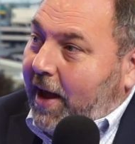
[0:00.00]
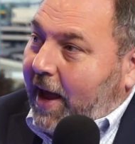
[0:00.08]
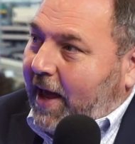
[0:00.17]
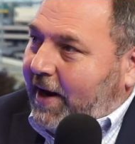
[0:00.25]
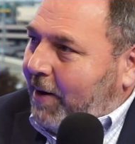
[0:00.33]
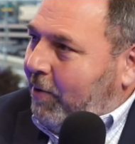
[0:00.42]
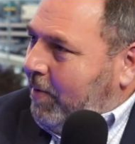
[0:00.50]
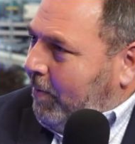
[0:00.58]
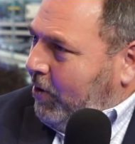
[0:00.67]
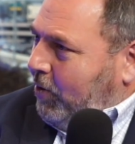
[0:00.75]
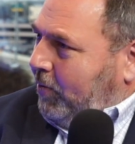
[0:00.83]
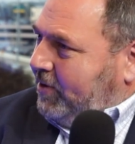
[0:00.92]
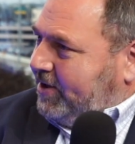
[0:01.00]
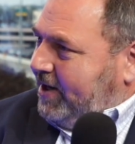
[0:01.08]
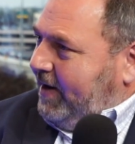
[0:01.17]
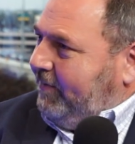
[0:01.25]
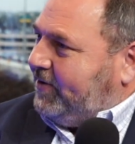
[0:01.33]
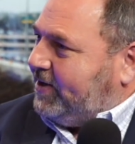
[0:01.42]
And I remember you
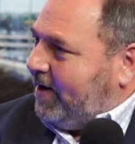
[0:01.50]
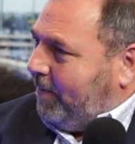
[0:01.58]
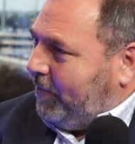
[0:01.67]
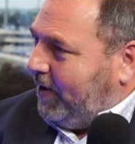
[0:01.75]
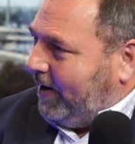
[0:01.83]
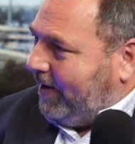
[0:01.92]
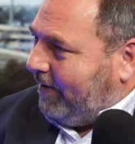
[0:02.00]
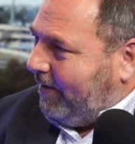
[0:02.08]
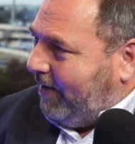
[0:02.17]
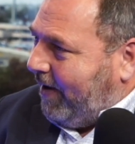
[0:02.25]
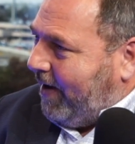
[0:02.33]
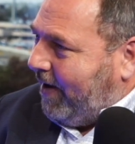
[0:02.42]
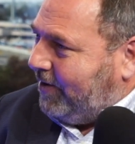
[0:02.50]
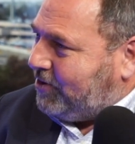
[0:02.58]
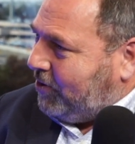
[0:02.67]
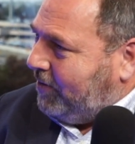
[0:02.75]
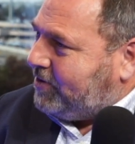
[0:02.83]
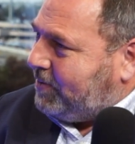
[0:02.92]
received something
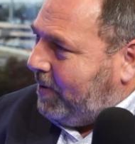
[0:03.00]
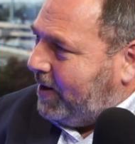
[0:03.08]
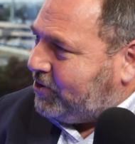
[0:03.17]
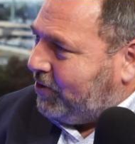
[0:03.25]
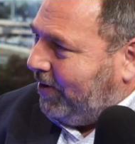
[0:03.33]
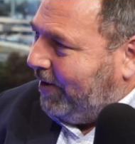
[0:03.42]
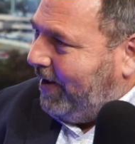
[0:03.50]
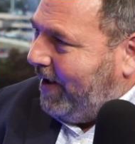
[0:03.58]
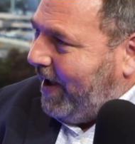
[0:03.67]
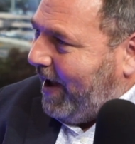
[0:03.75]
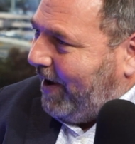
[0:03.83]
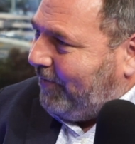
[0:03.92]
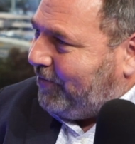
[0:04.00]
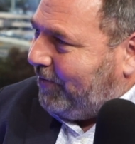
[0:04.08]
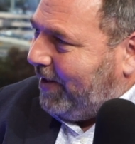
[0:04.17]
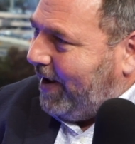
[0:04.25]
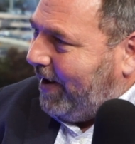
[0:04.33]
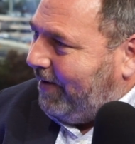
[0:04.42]
sort of special after
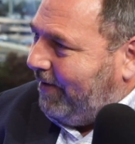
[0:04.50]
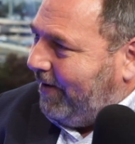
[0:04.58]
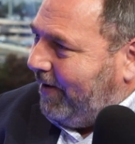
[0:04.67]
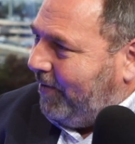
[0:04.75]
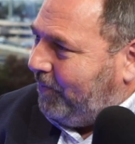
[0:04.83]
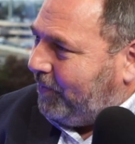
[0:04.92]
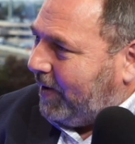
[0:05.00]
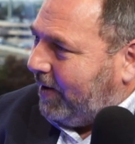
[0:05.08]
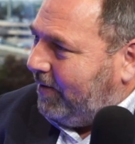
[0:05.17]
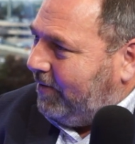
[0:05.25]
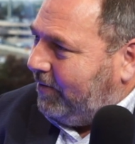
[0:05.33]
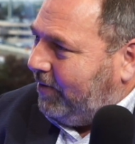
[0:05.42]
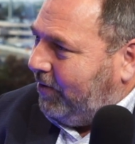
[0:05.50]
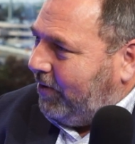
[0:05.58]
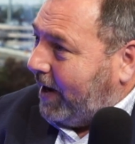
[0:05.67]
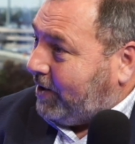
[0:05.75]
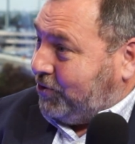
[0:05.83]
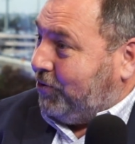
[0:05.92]
that
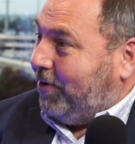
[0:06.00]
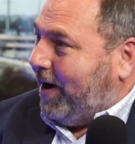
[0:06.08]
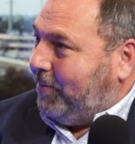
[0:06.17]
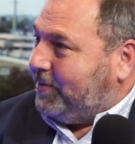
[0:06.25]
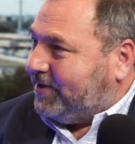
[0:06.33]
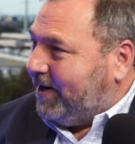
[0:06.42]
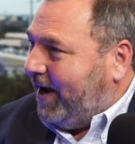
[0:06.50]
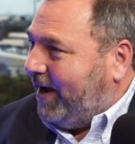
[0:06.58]
lecture, I would say.